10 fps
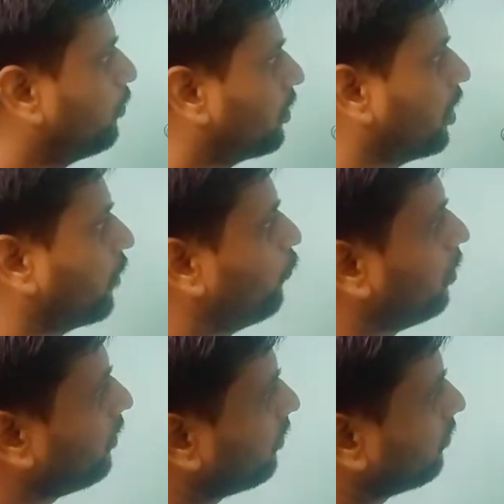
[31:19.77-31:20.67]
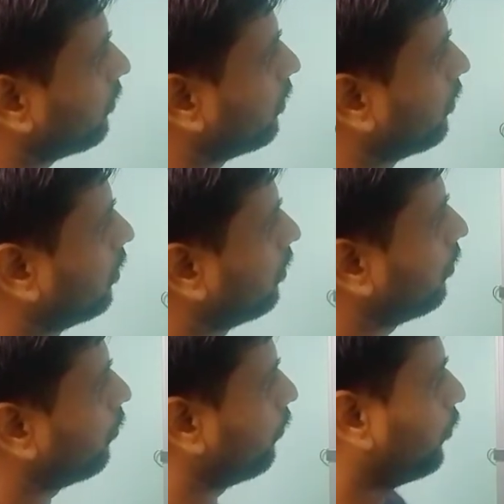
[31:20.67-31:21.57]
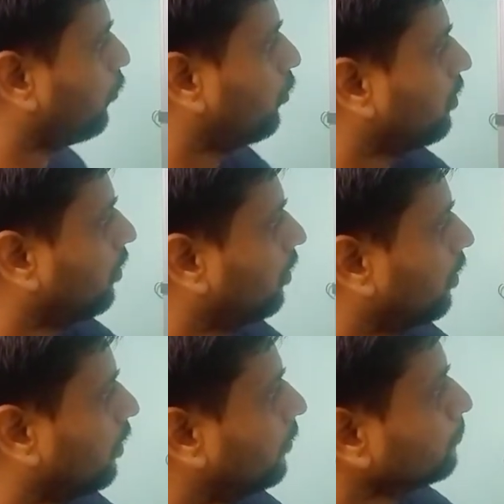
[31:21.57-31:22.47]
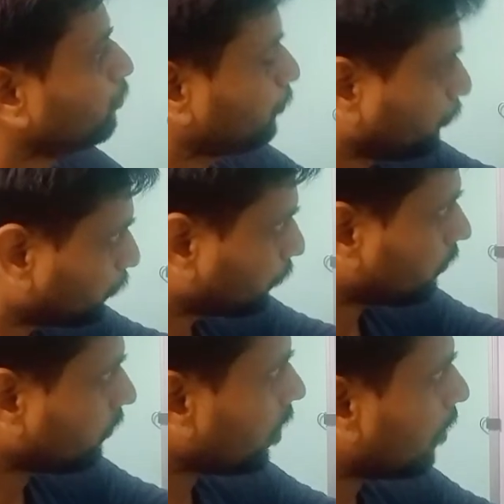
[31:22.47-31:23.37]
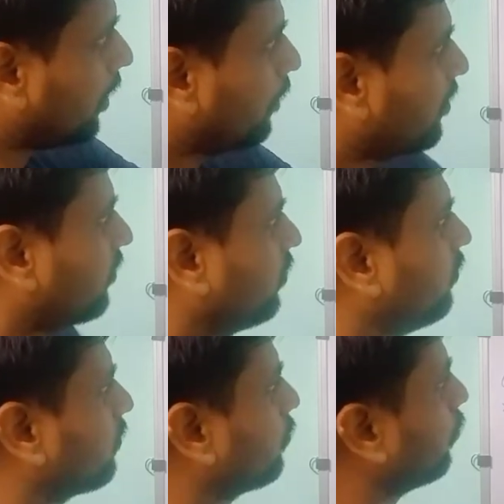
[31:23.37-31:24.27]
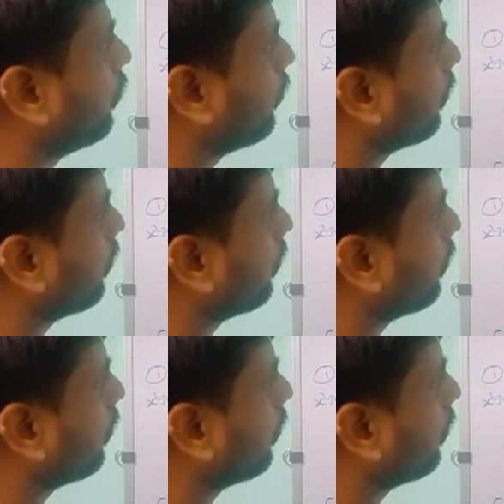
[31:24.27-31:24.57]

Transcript: be careful in this when you are doing the multiplications. So